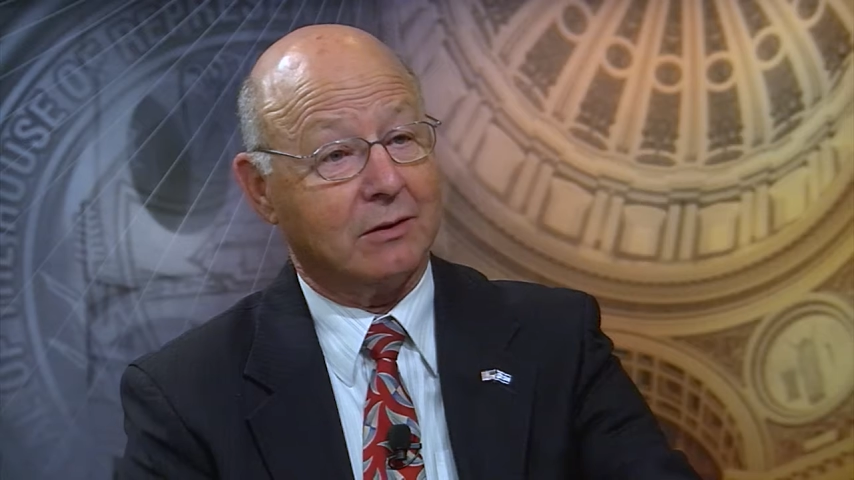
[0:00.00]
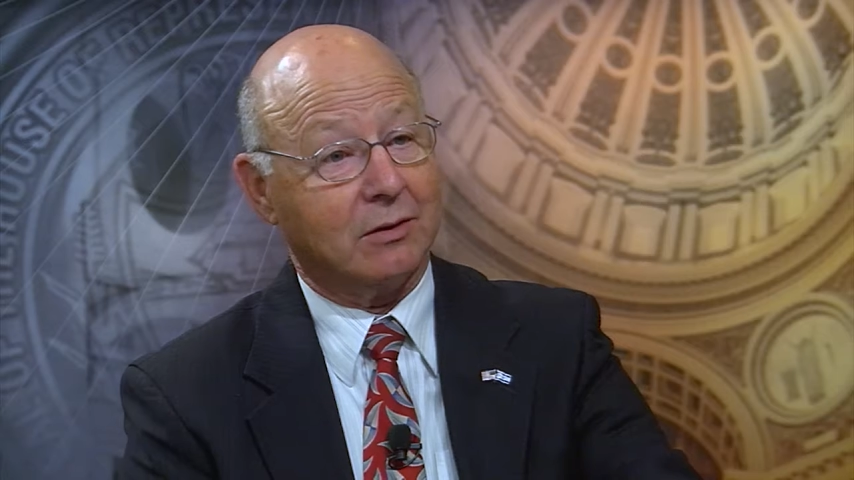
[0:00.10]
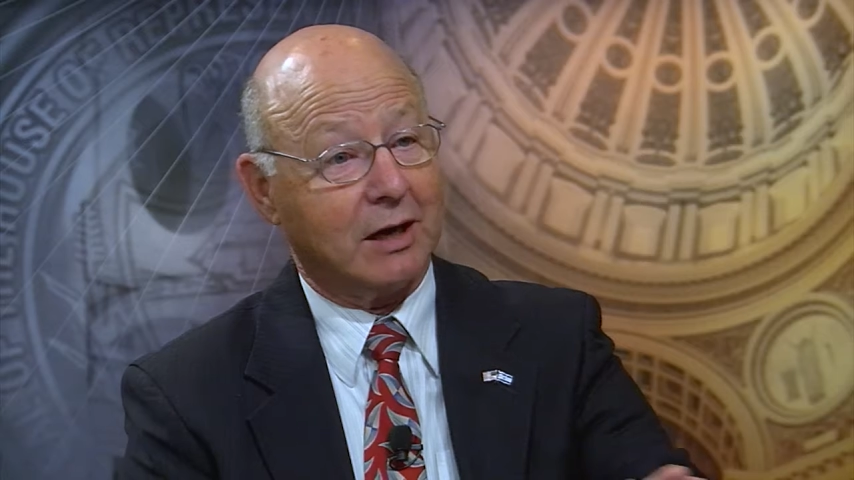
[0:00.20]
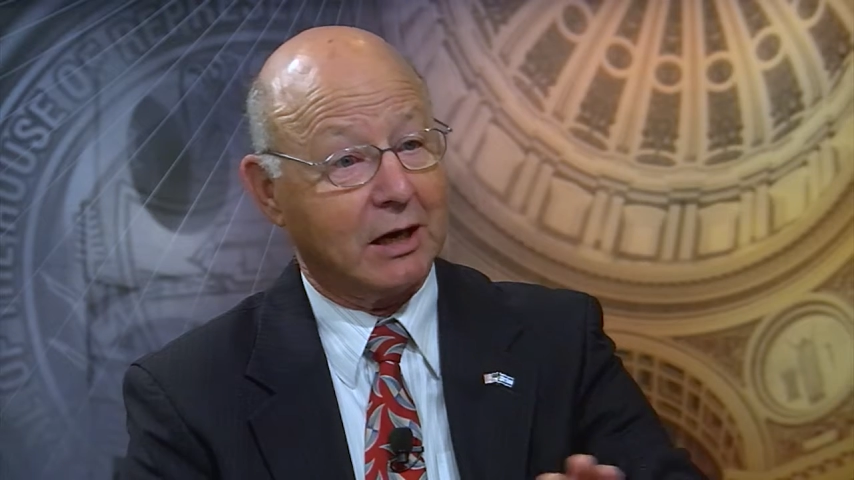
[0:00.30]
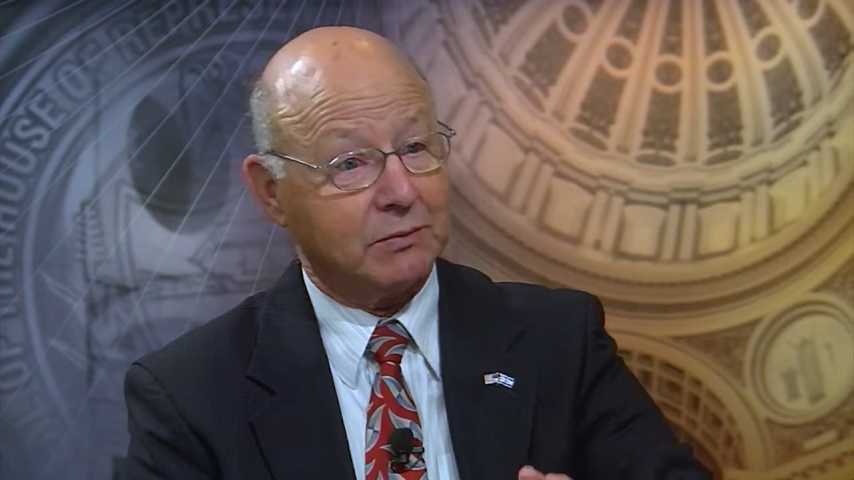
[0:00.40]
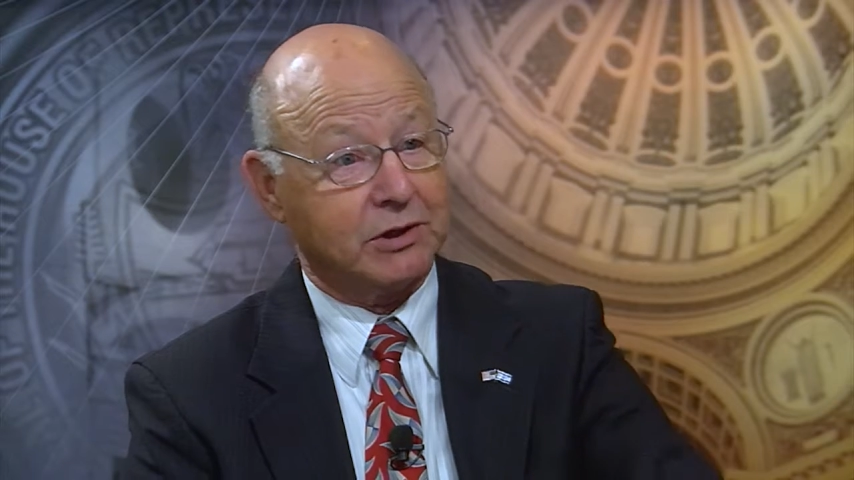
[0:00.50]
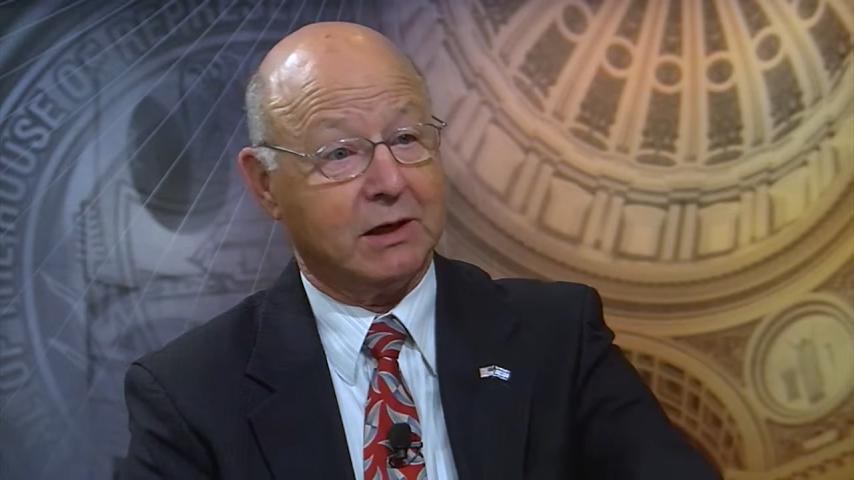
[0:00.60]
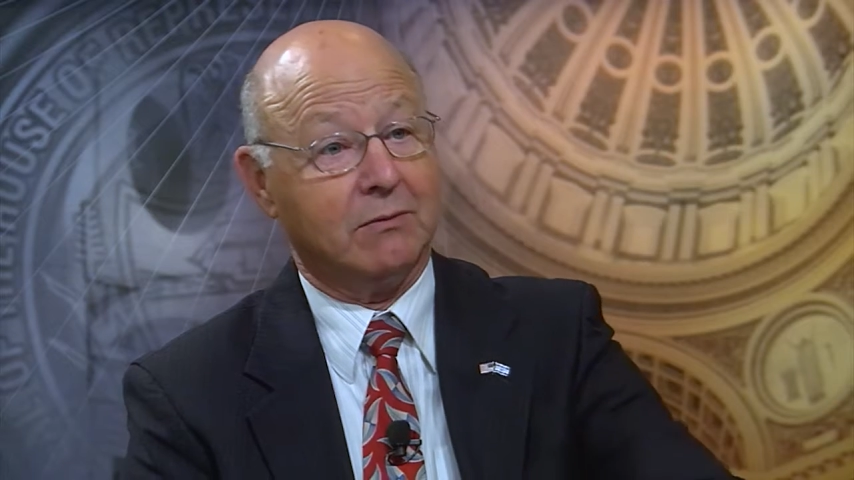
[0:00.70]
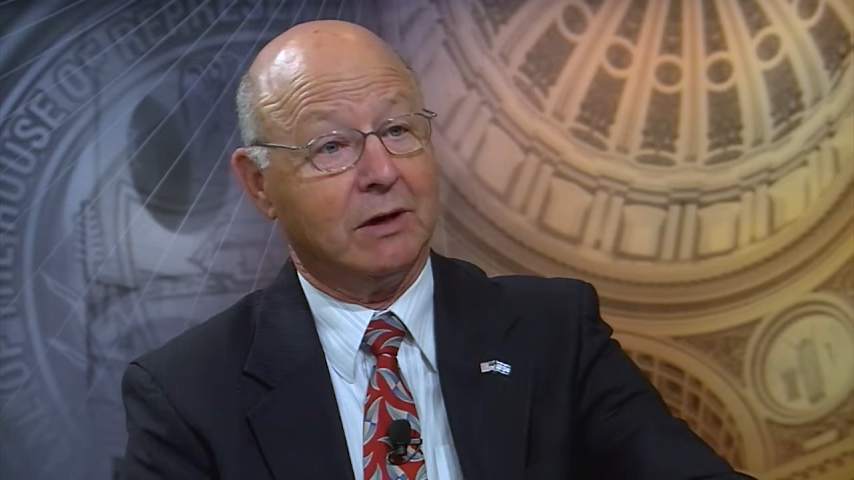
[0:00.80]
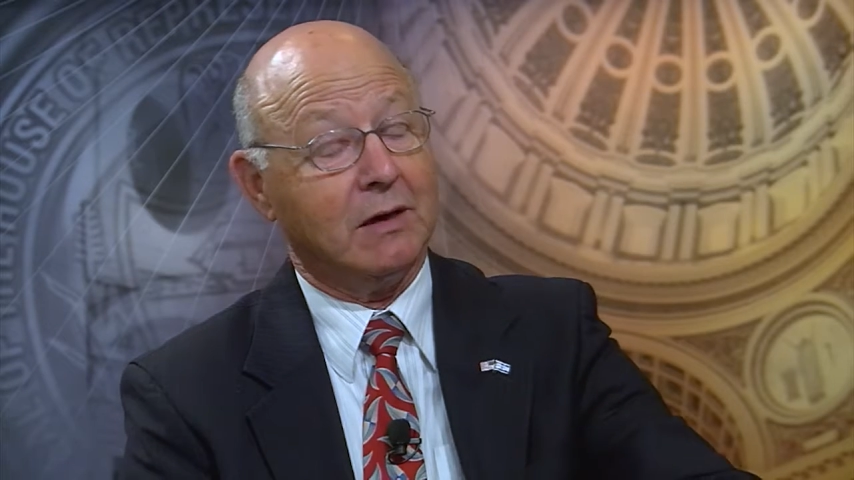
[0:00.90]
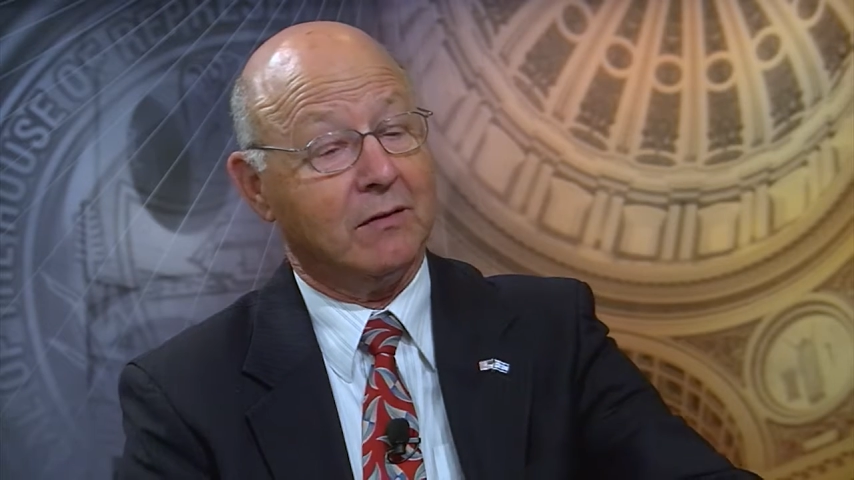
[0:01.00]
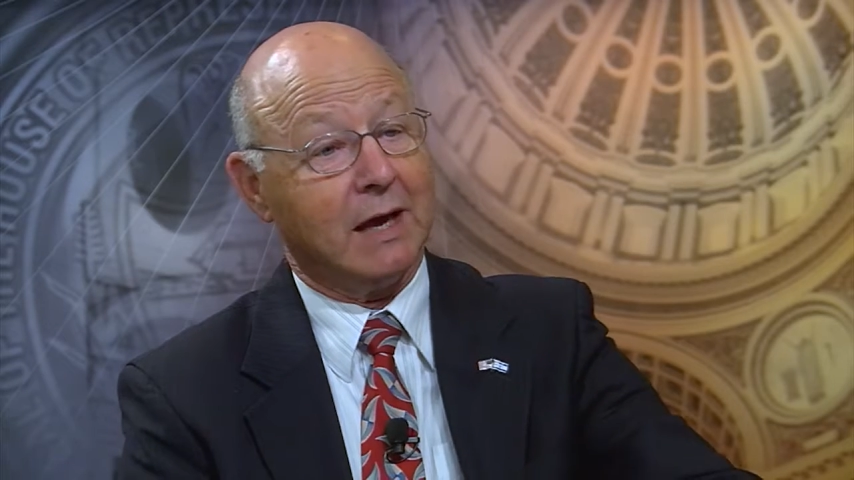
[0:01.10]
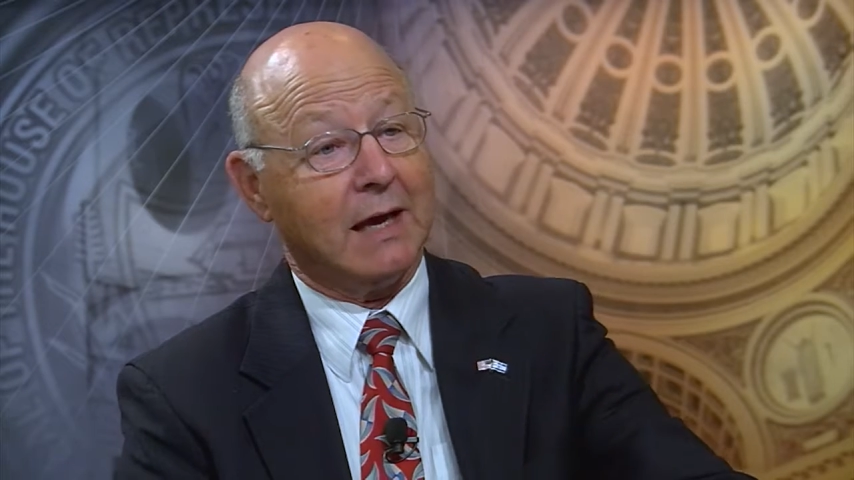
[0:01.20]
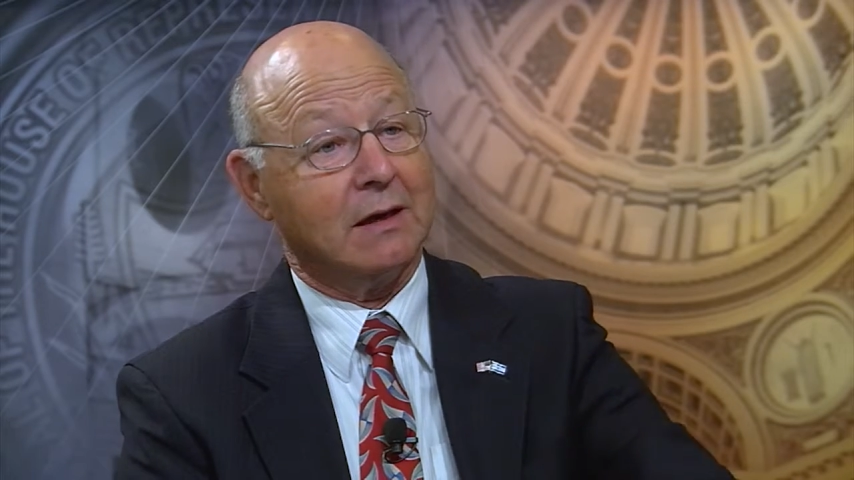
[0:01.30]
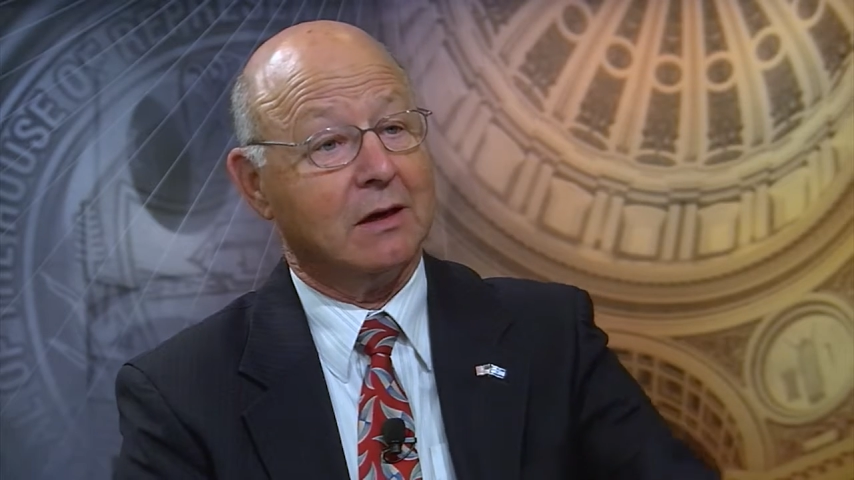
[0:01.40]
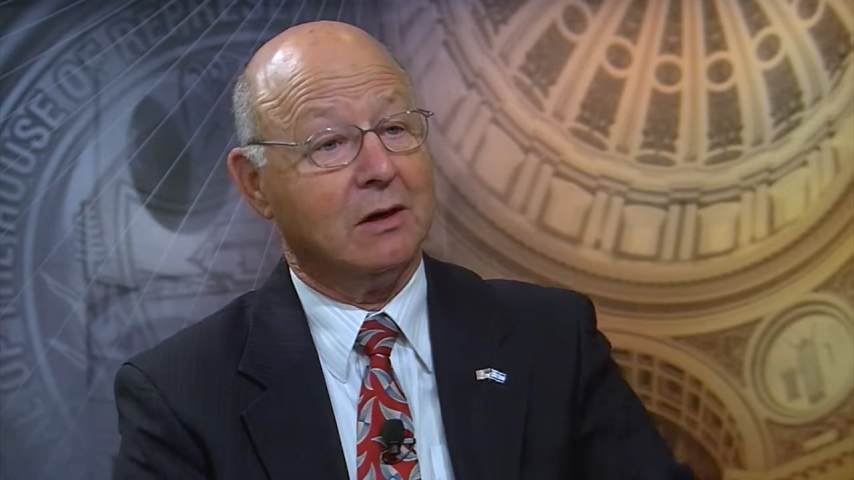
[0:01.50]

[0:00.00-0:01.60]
or helps get rid of that